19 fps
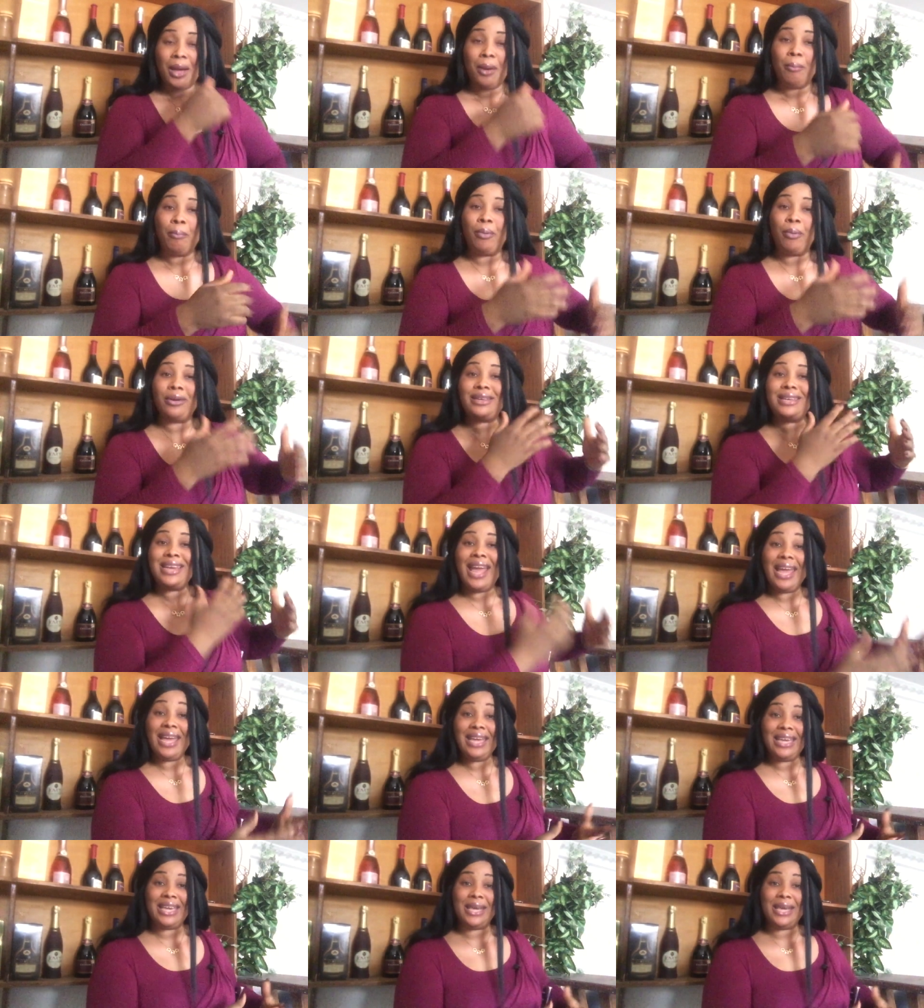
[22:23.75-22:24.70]
But
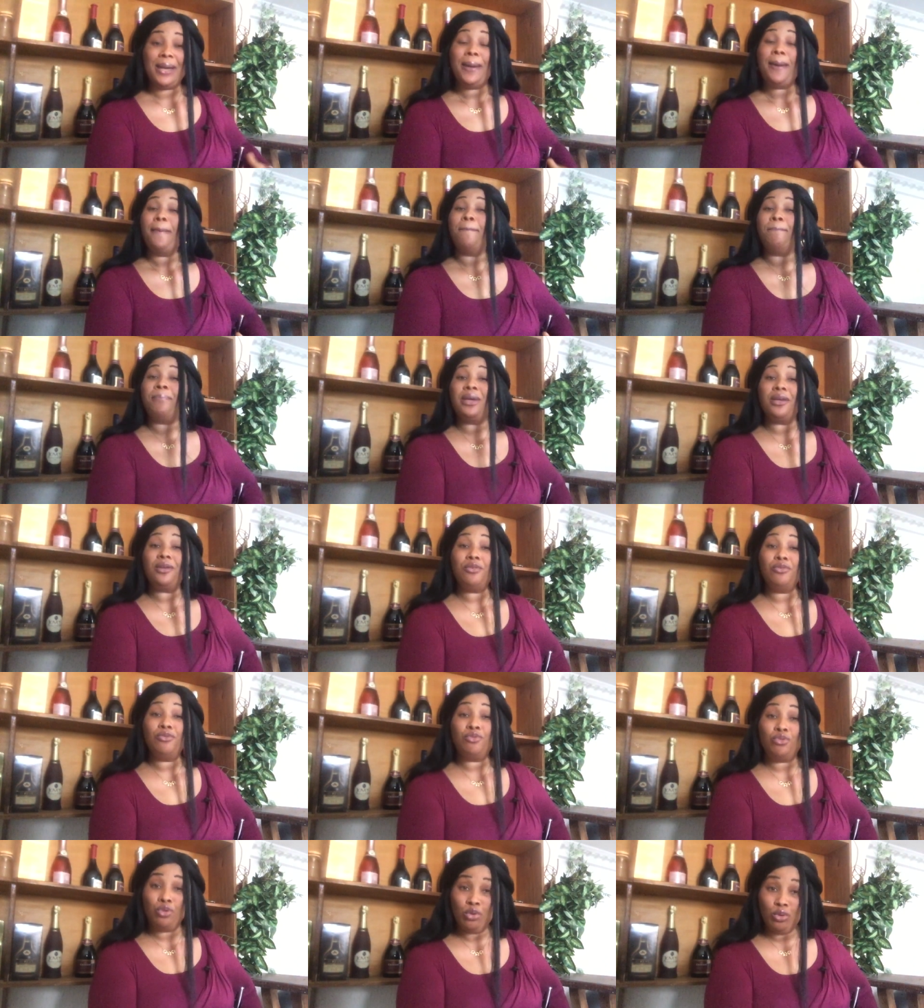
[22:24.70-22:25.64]
Nengi,
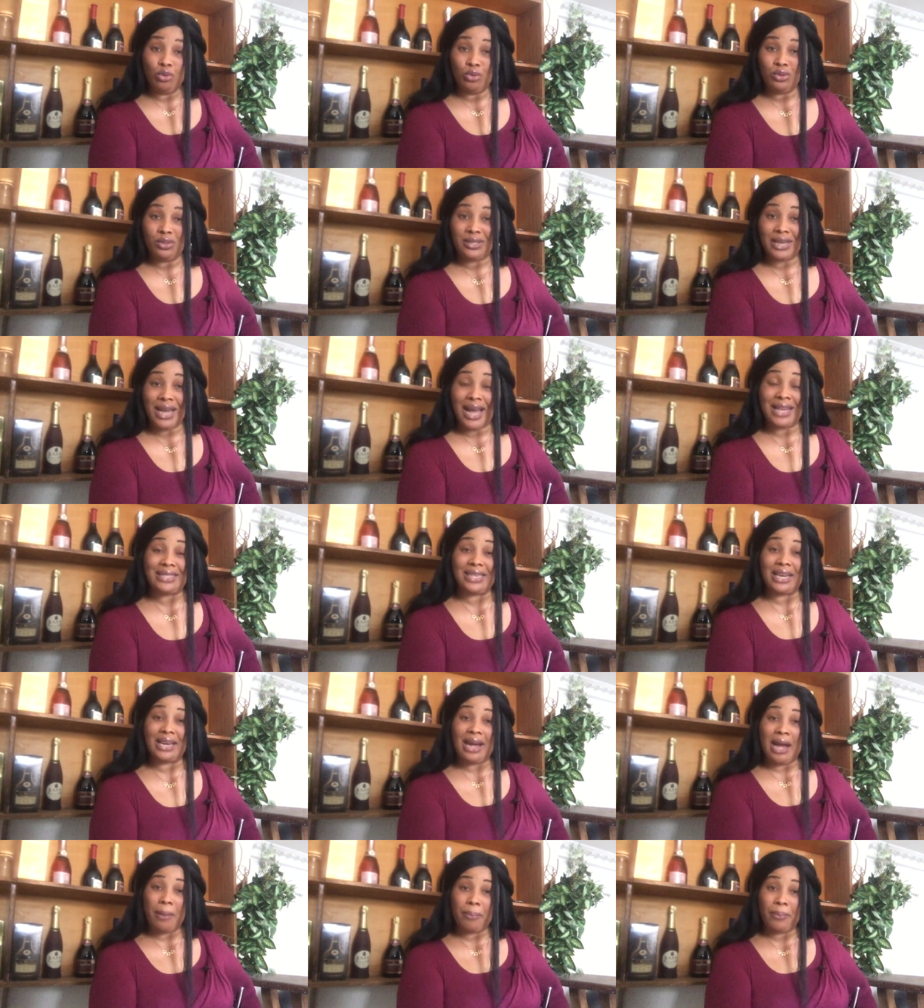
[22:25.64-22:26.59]
being ruled as a
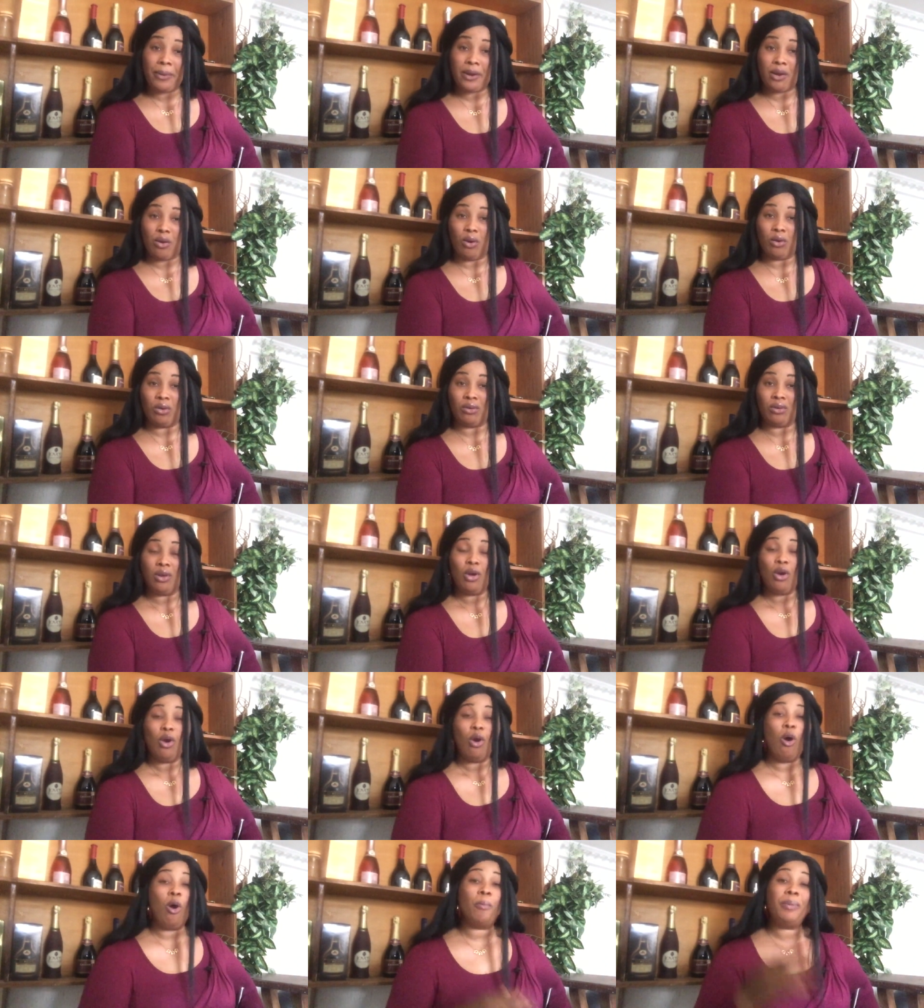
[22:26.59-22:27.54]
Capricorn
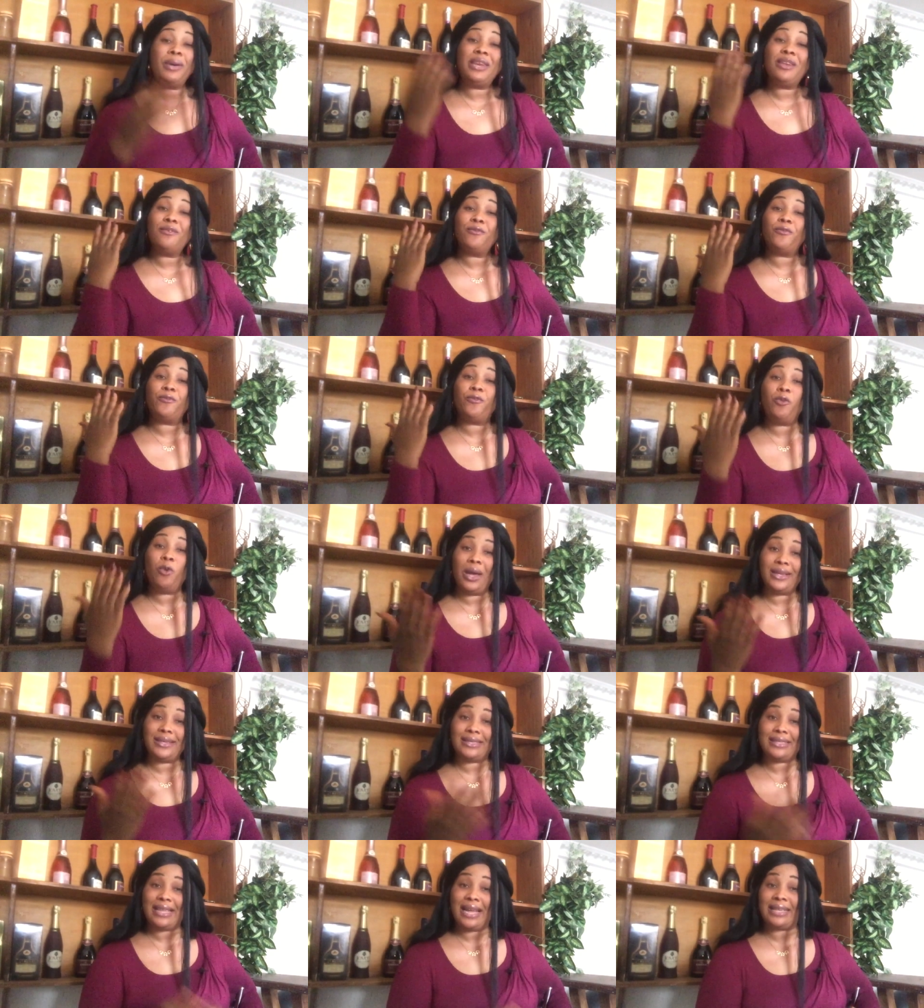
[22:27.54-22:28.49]
or being
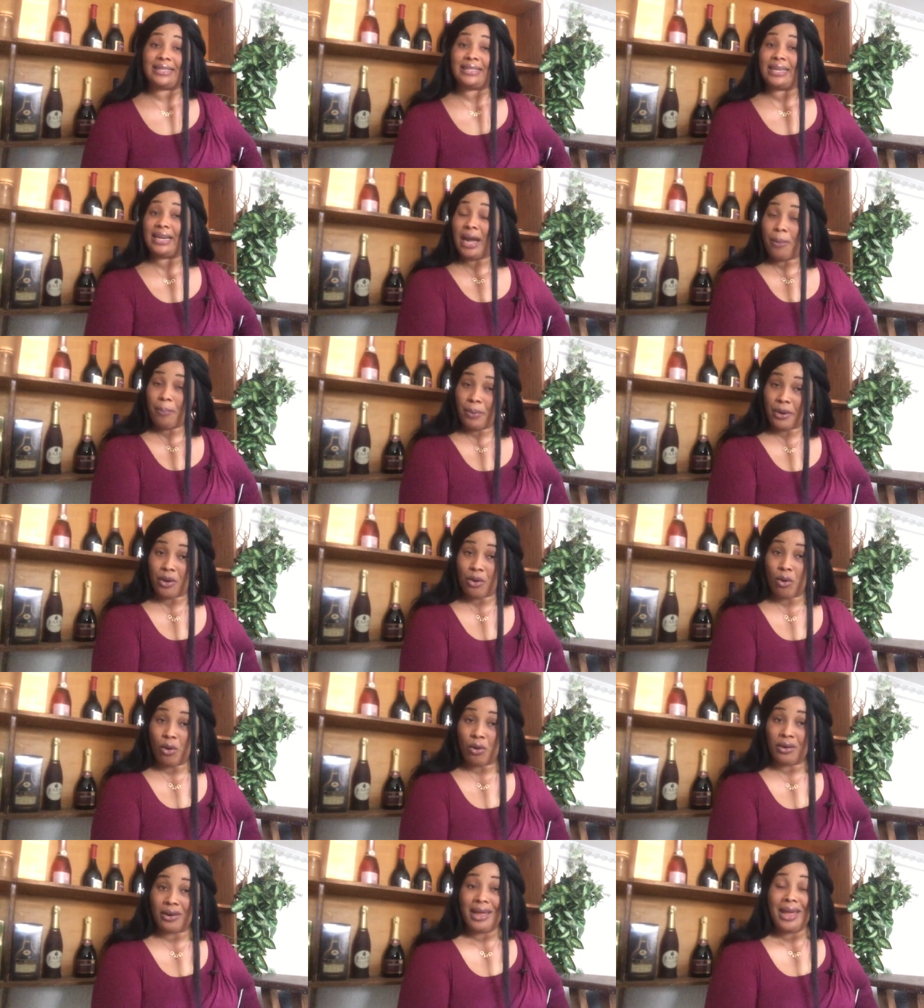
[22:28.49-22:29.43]
influenced as a
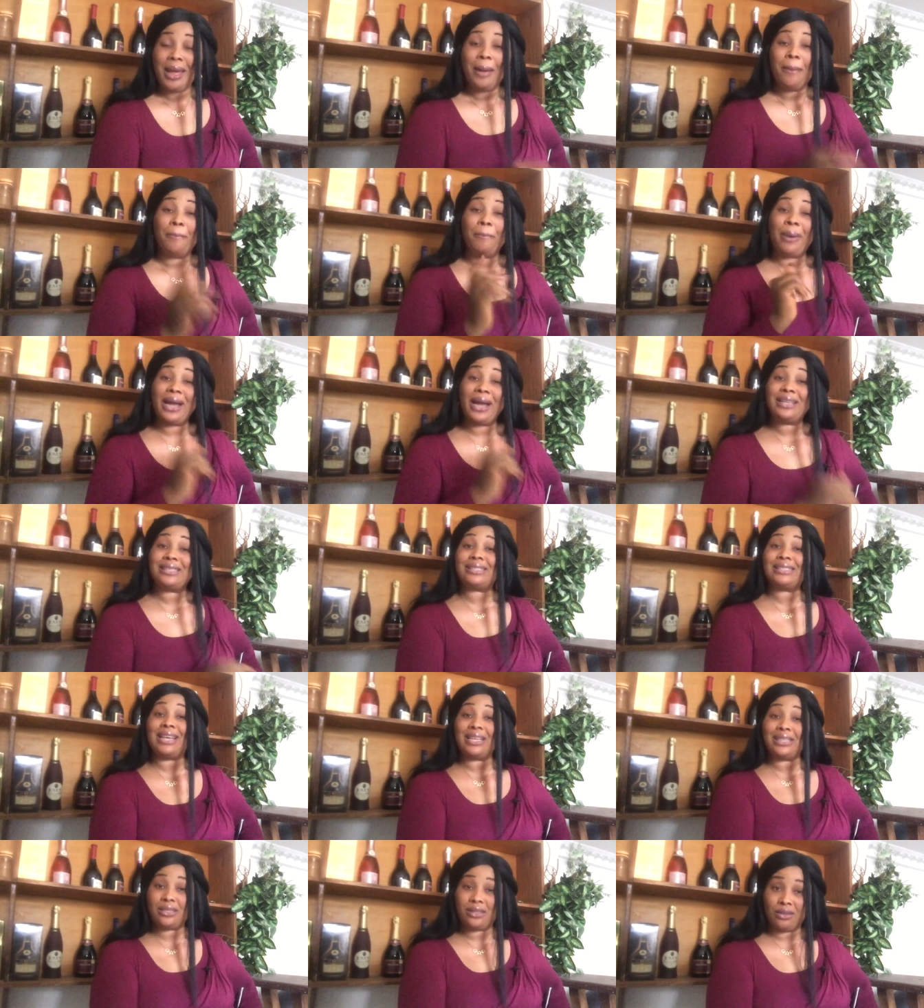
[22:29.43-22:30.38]
Capricorn by
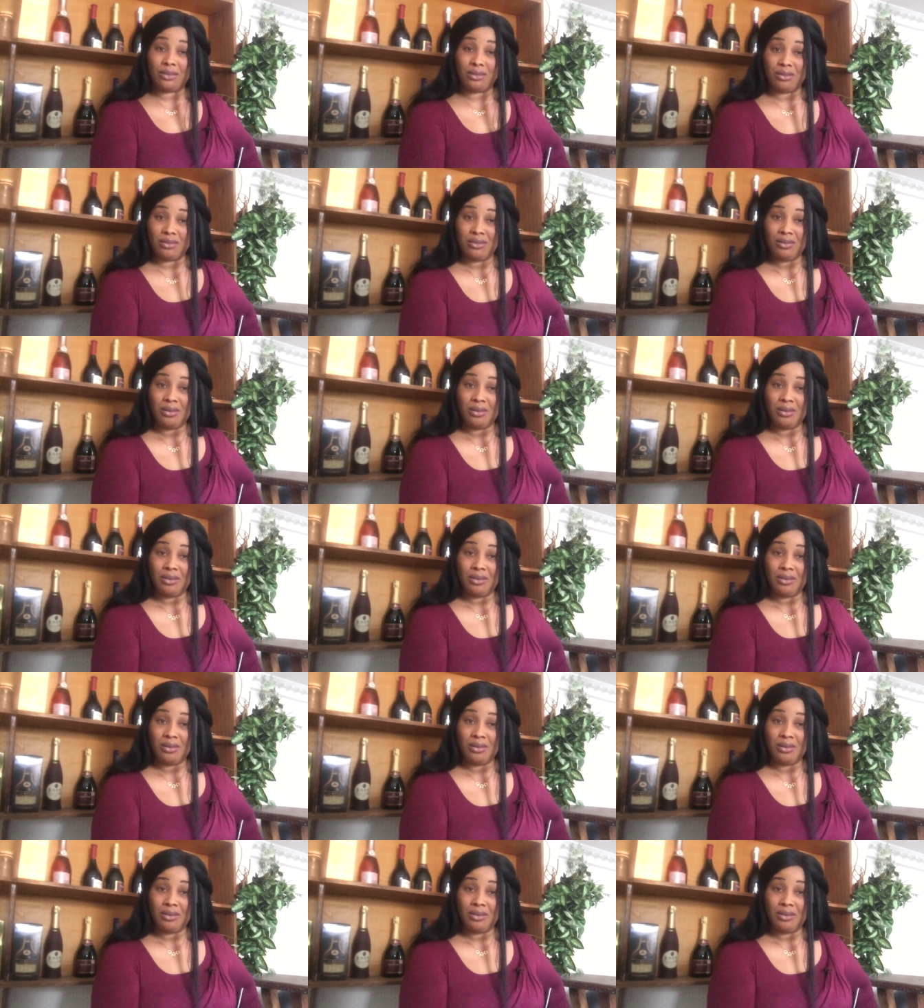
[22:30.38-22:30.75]
Saturn,